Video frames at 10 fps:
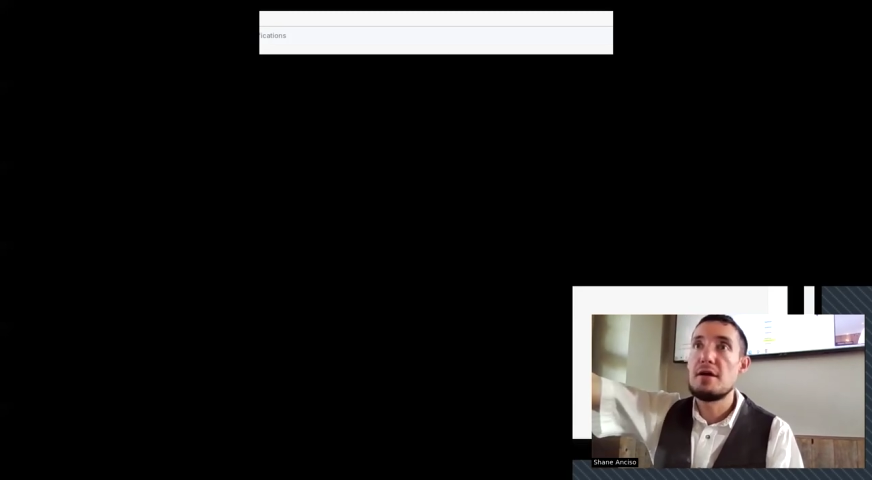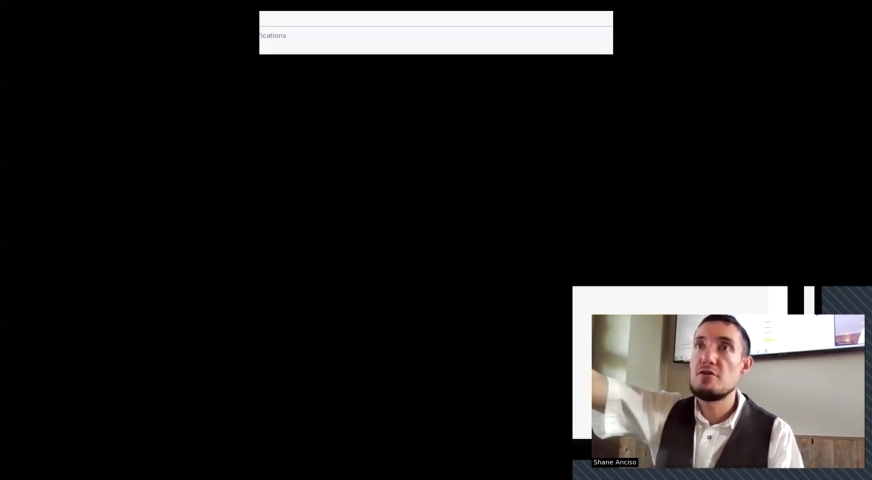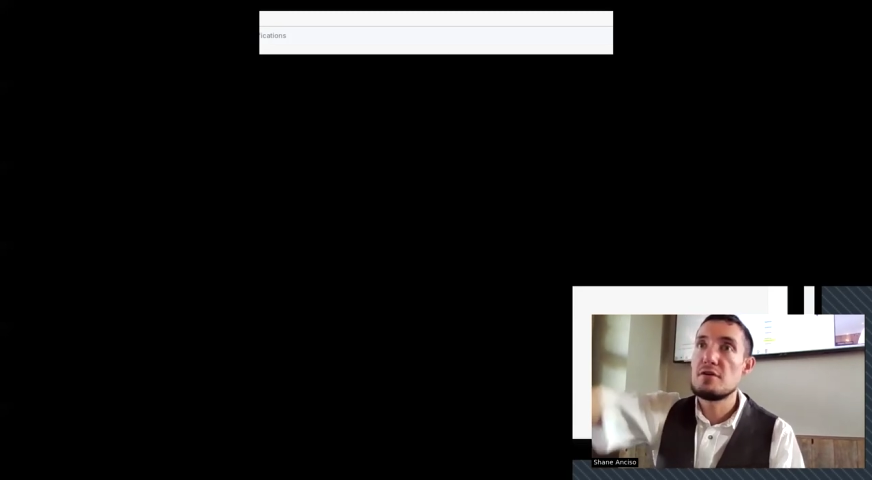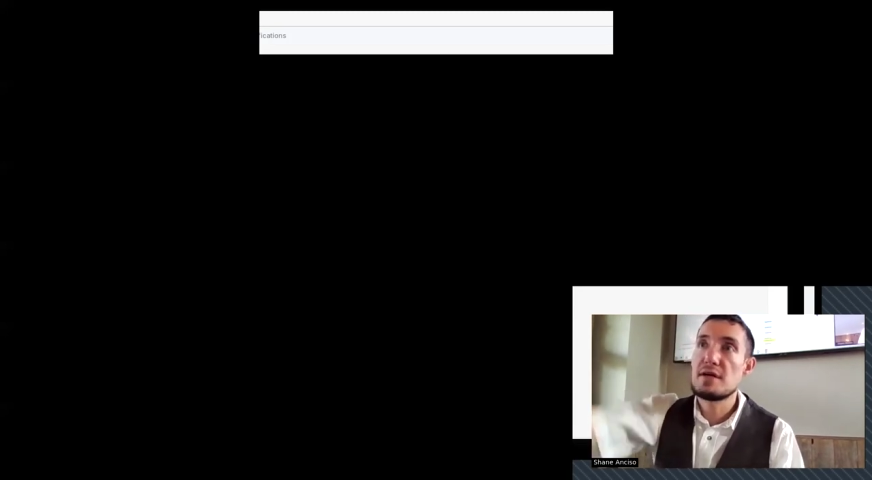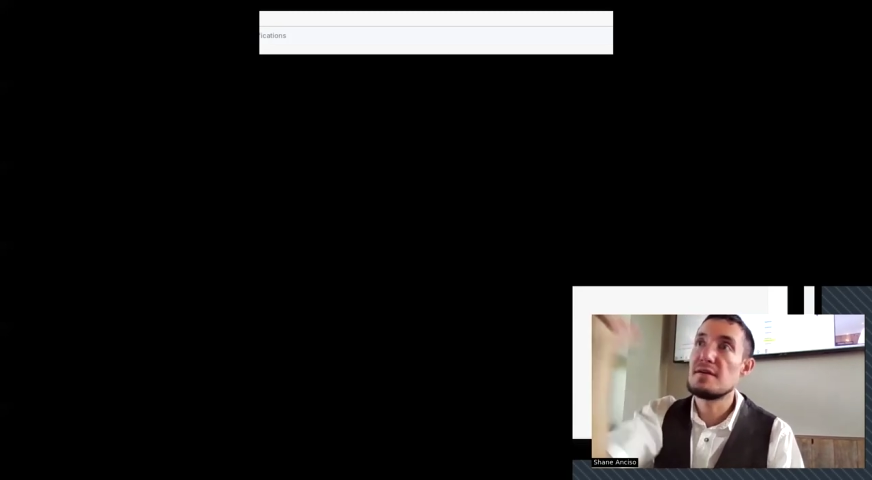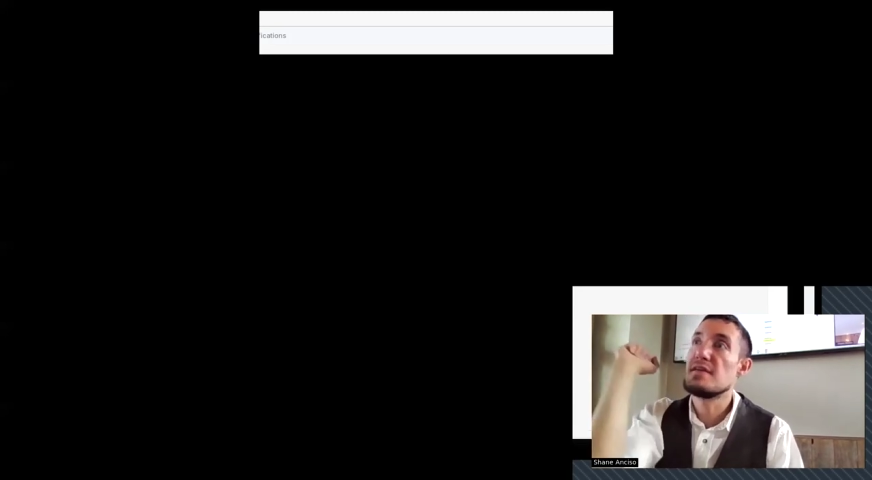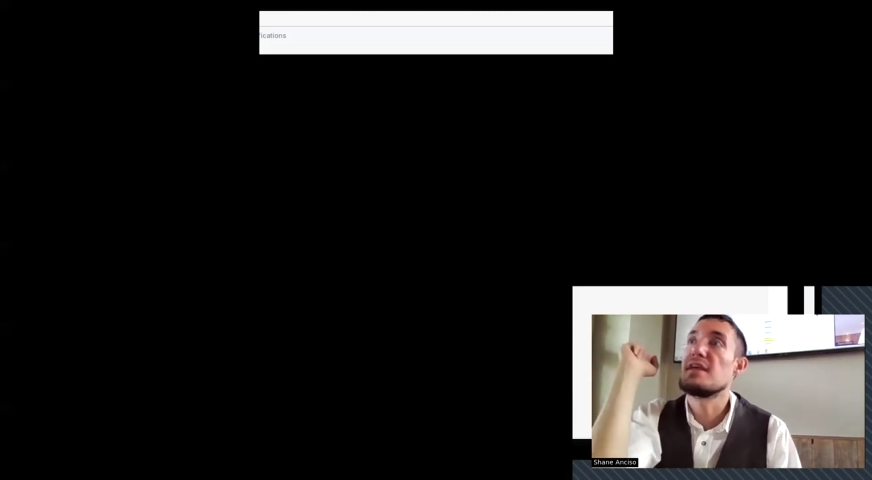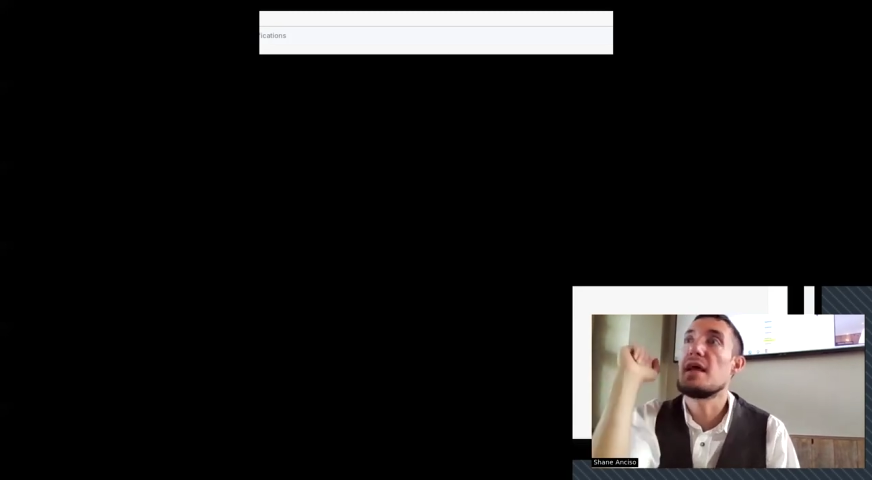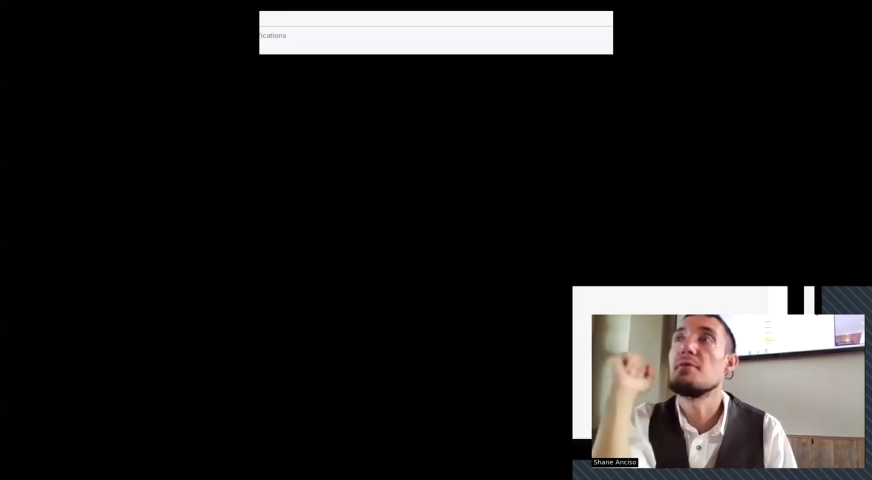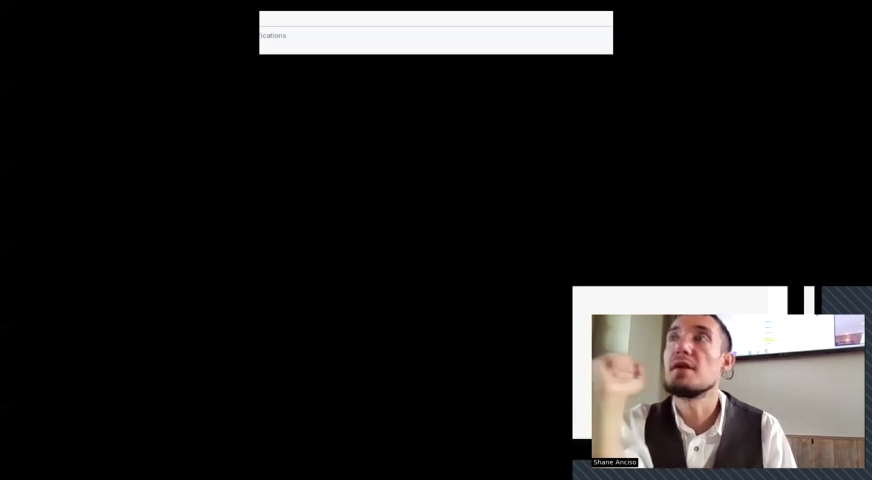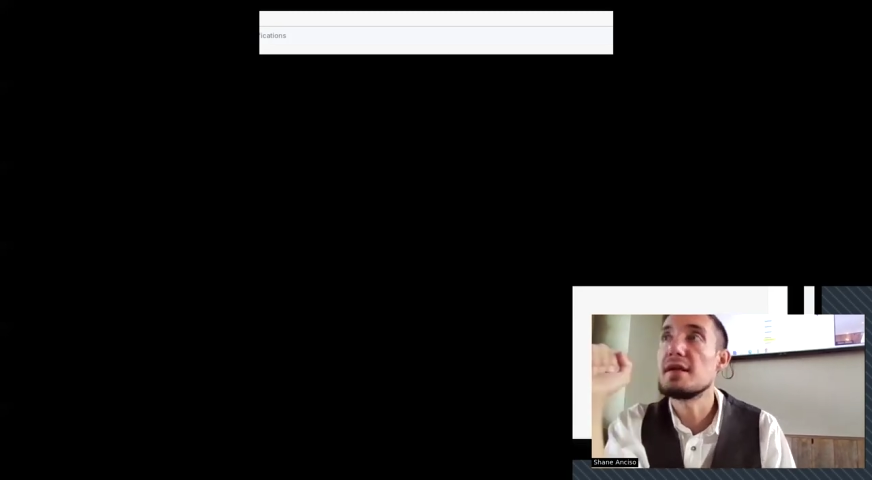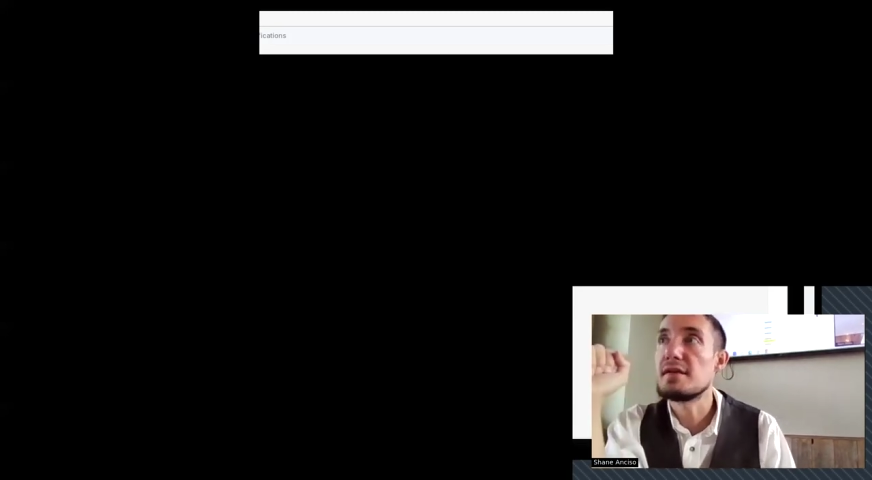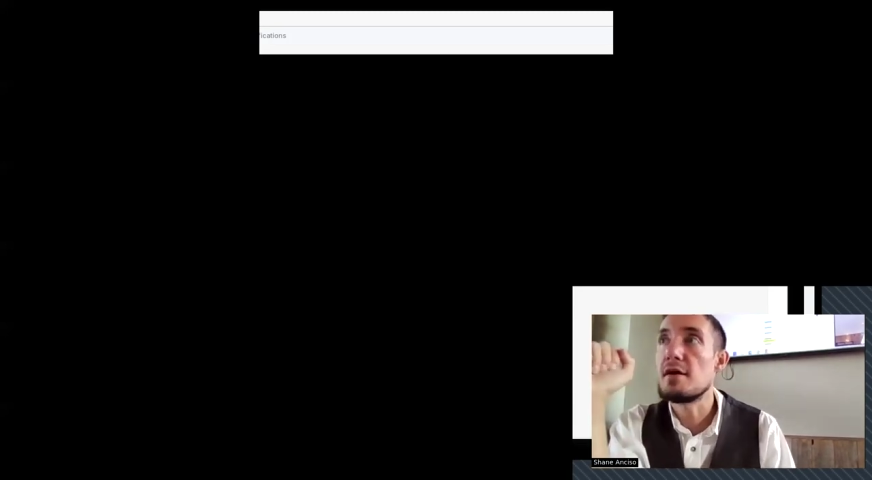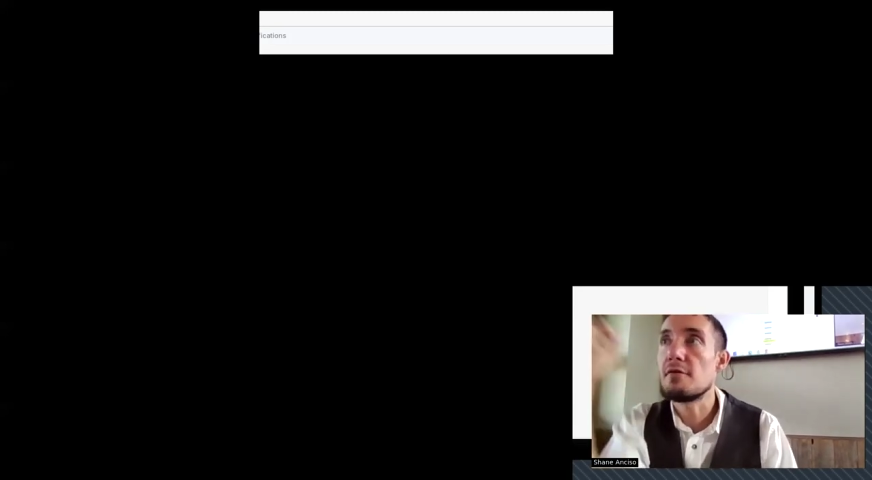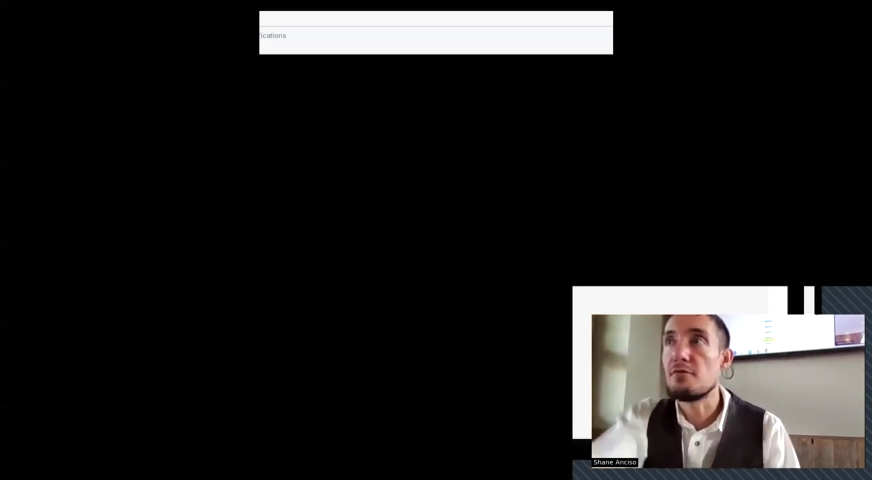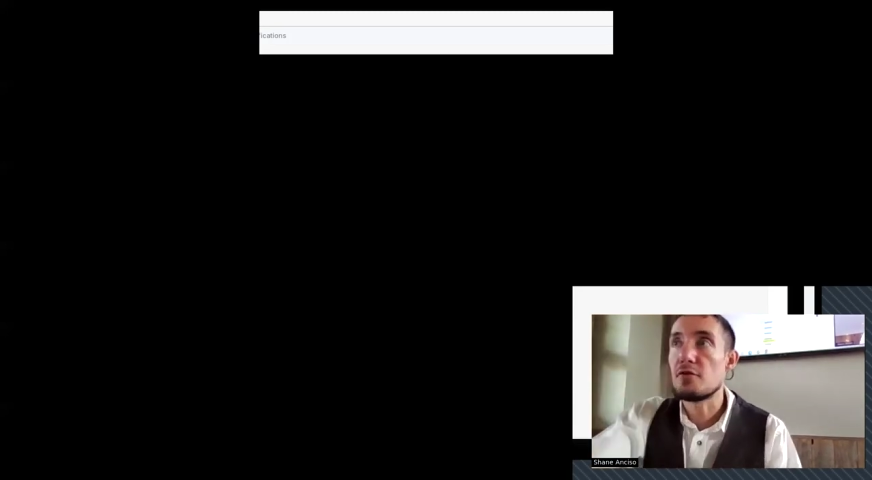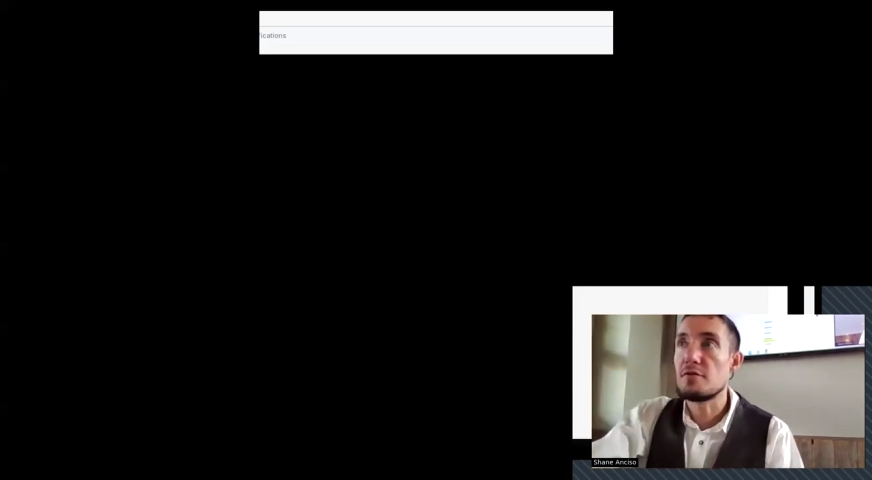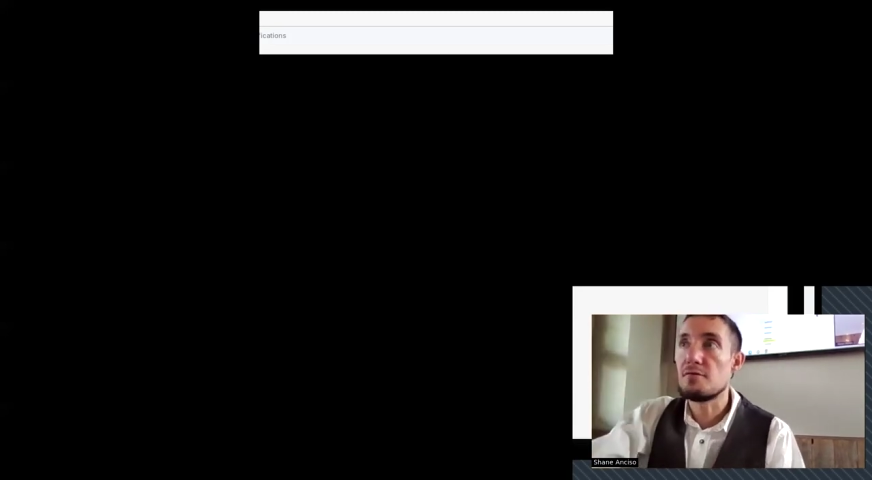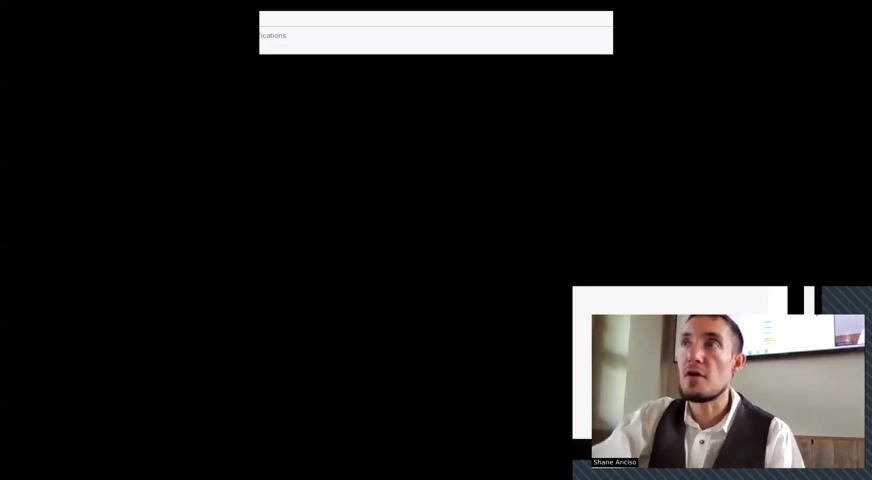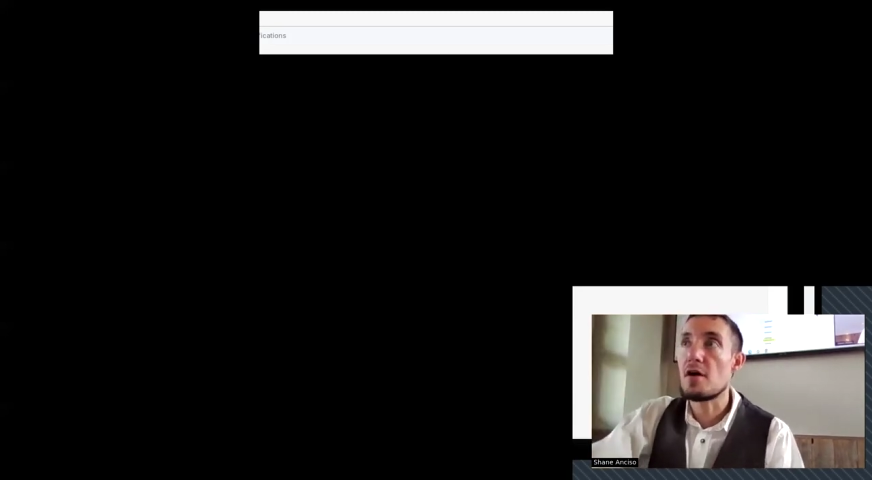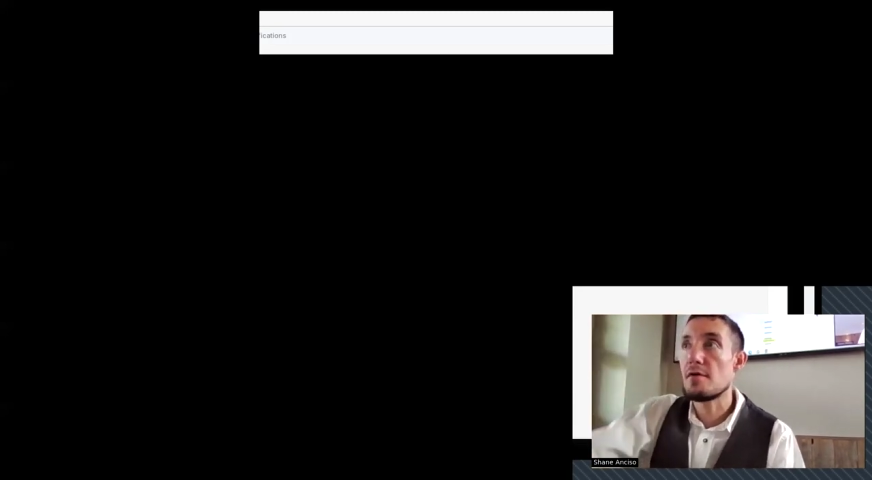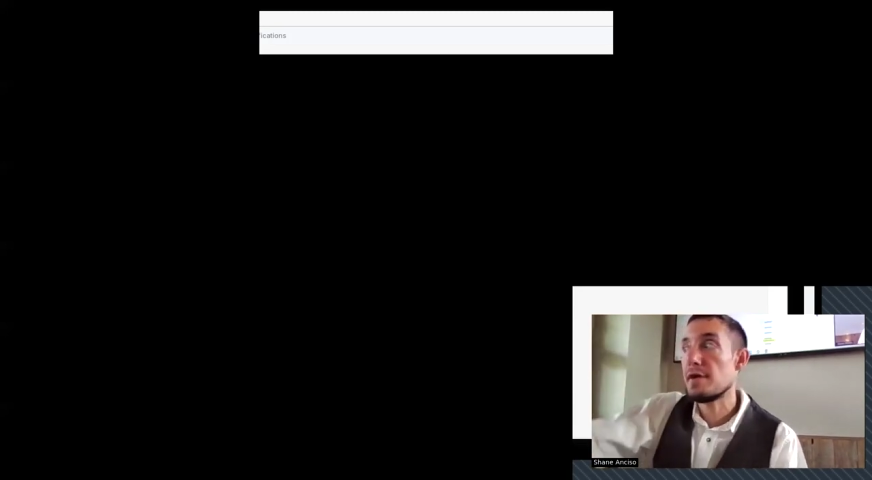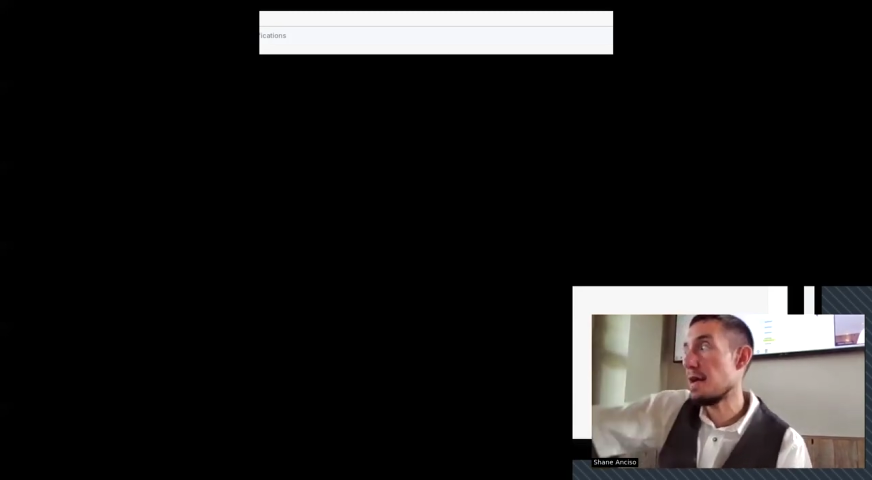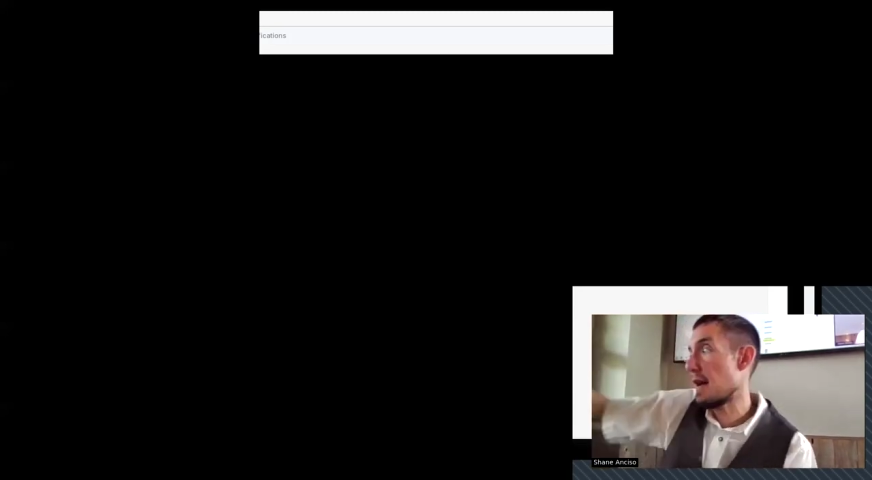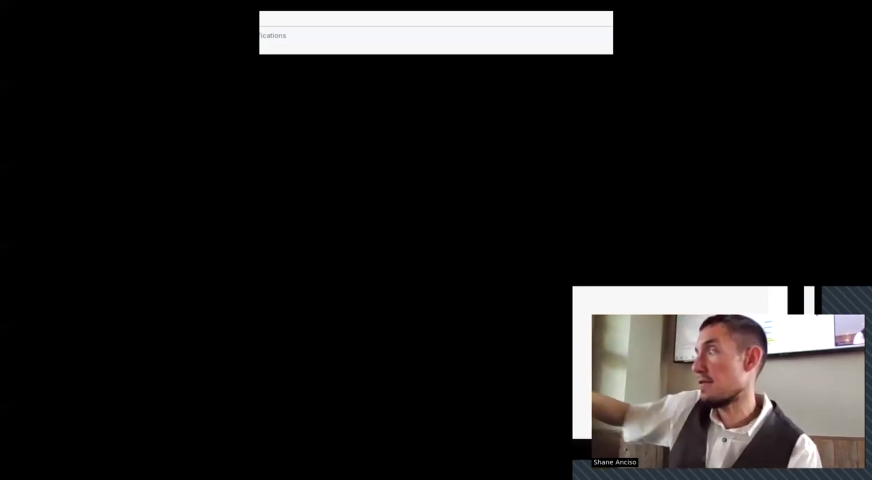and you can disable it there for Safari